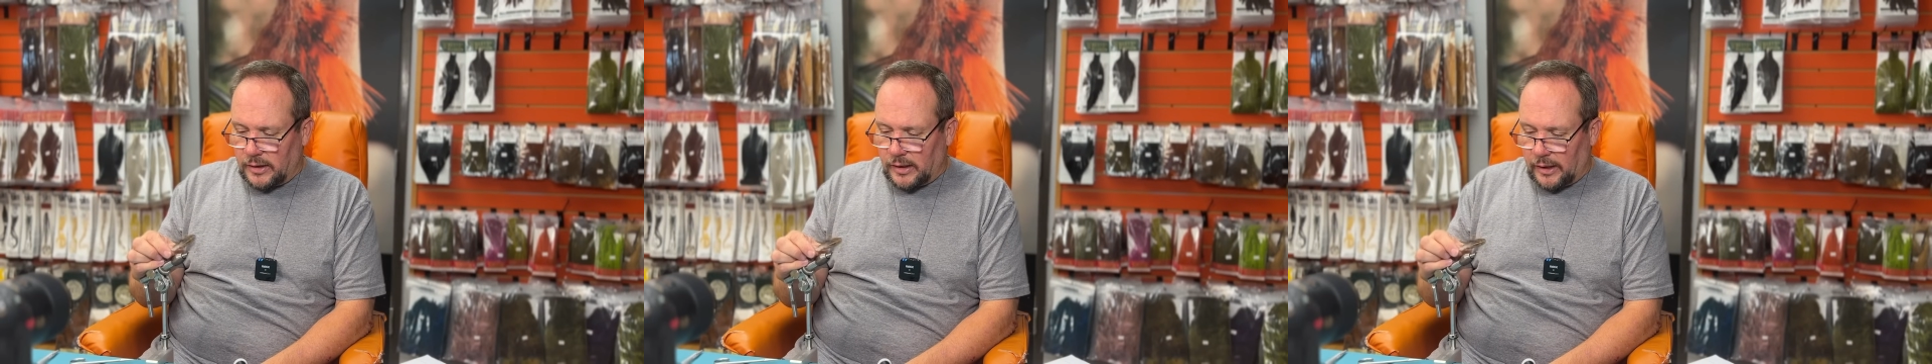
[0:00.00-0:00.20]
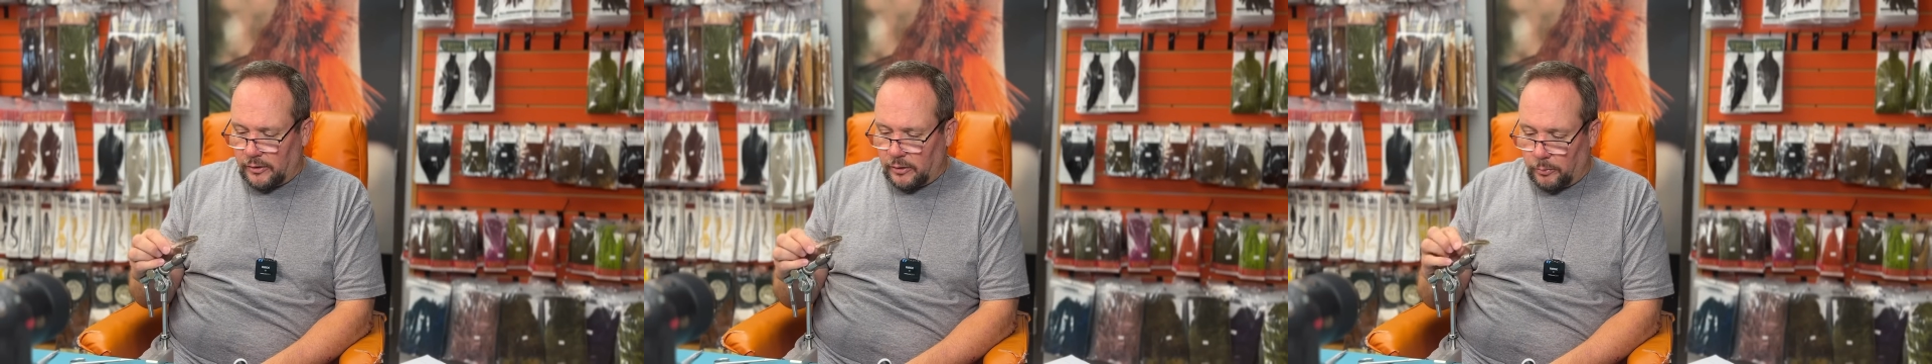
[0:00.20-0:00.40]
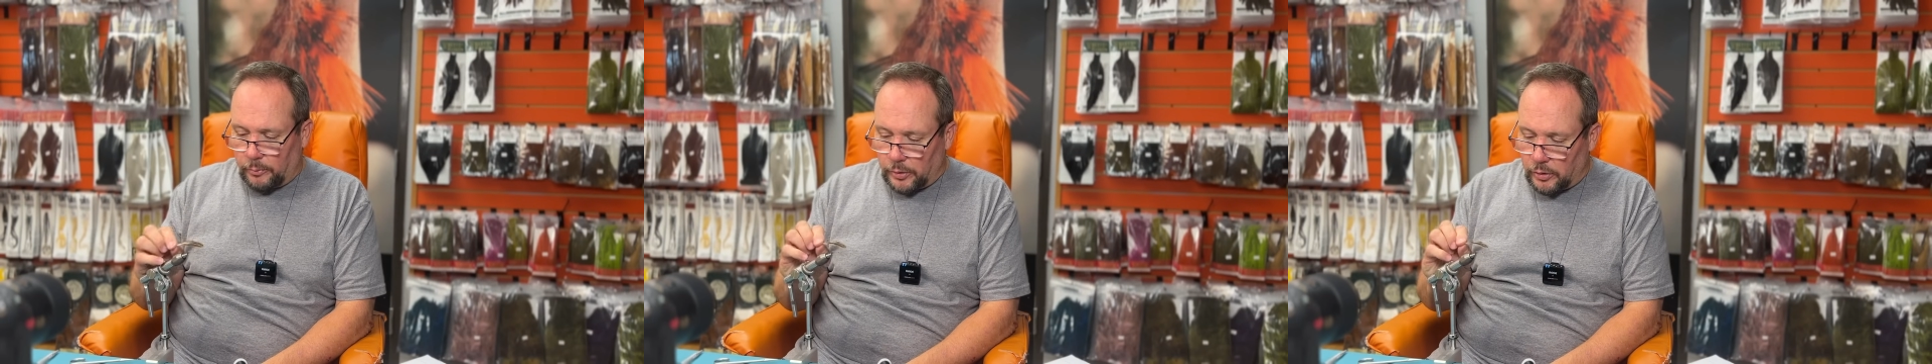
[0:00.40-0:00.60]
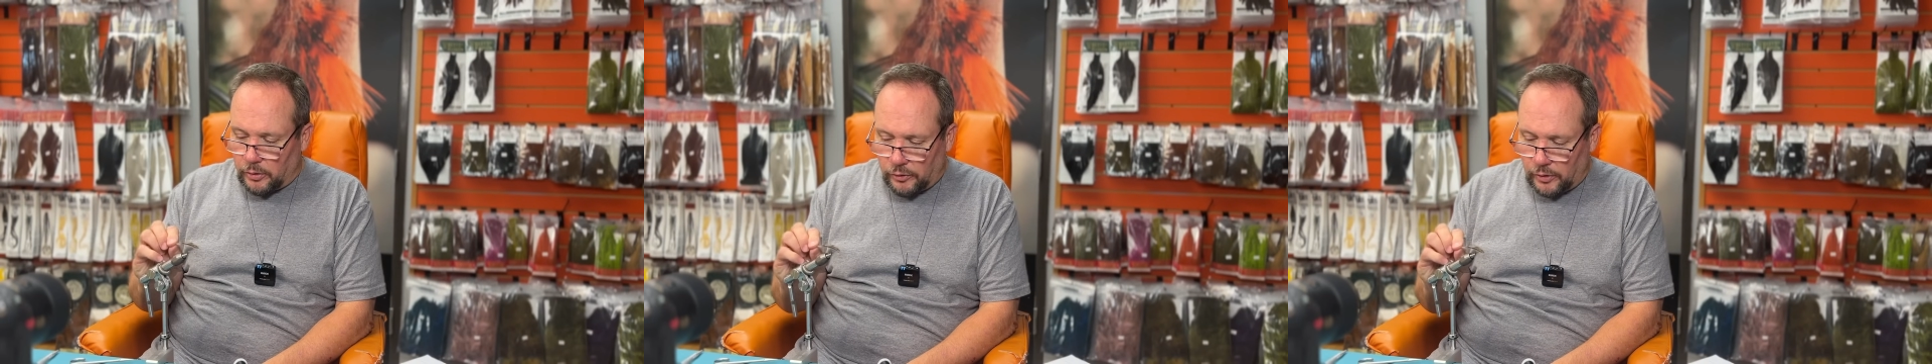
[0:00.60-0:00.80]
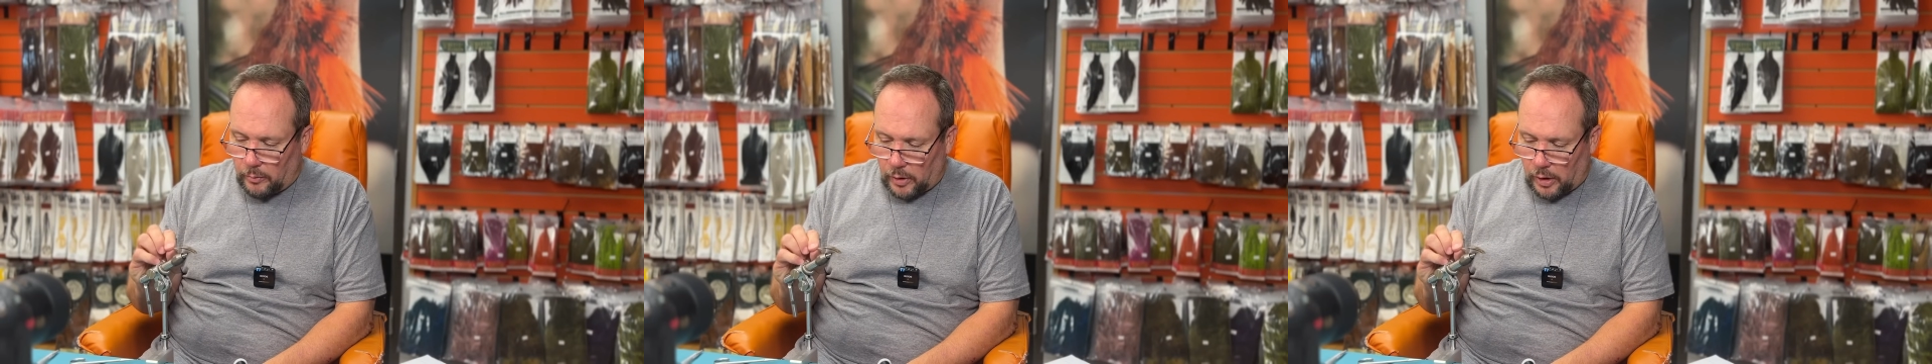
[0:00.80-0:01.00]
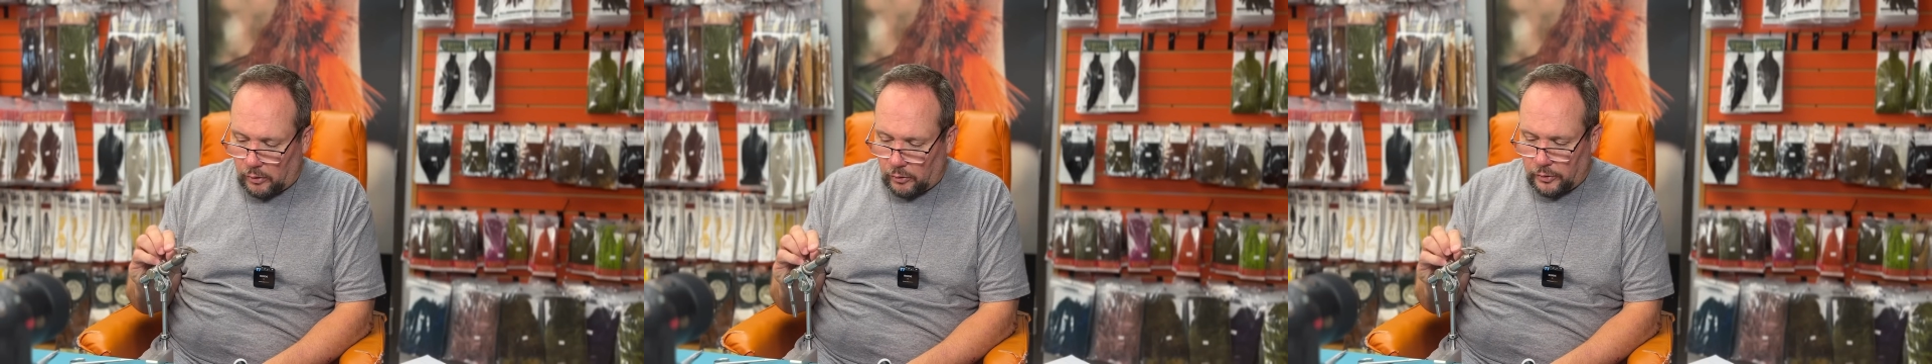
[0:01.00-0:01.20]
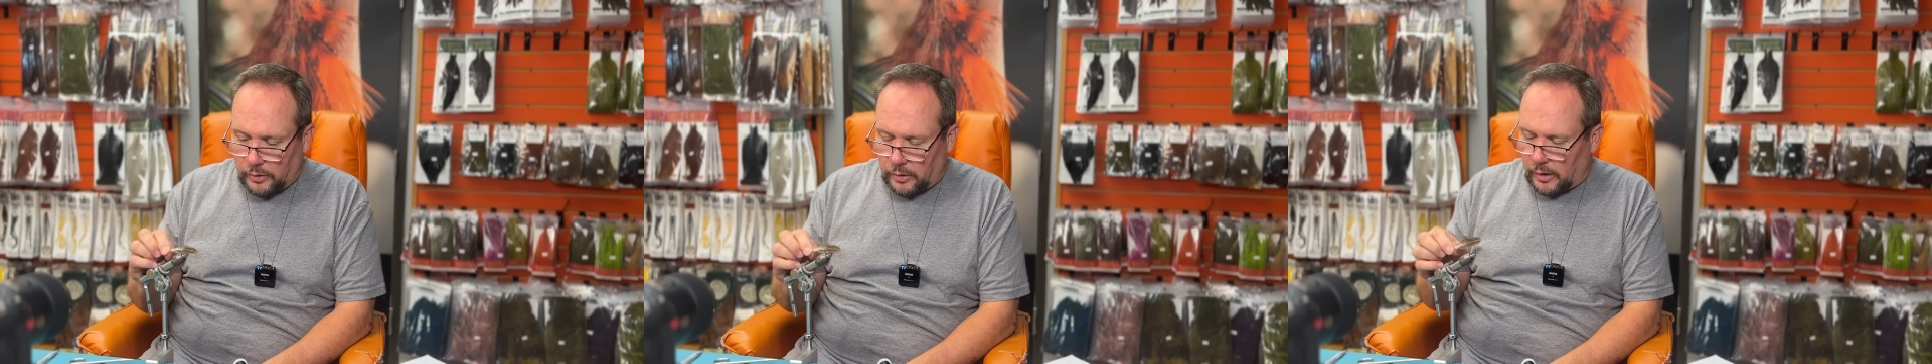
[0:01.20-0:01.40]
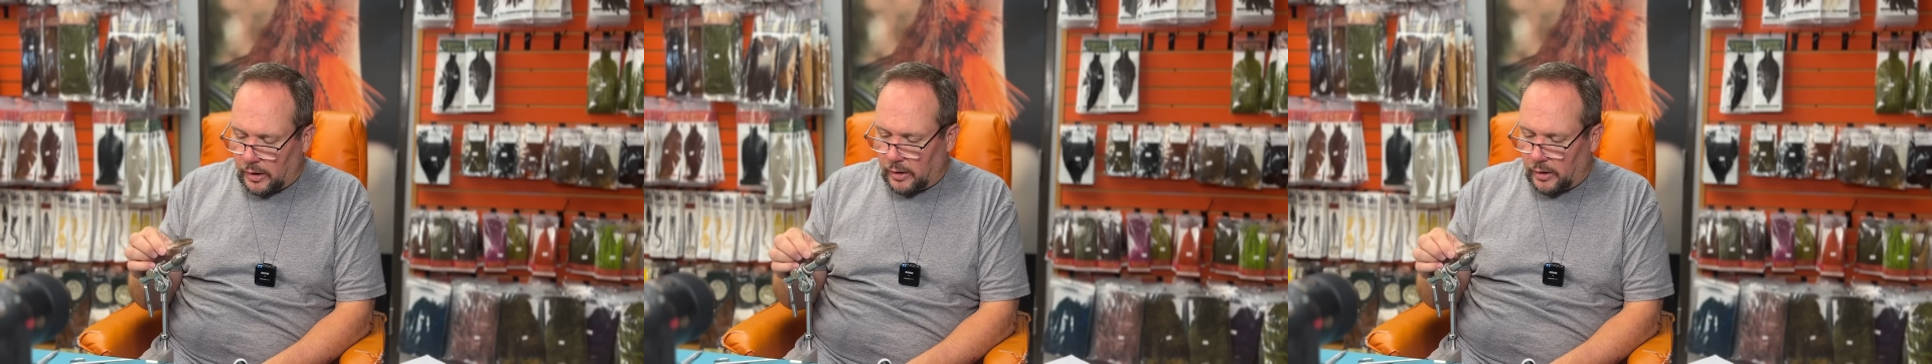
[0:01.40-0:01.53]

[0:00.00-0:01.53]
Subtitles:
that, they're beautifully modeled.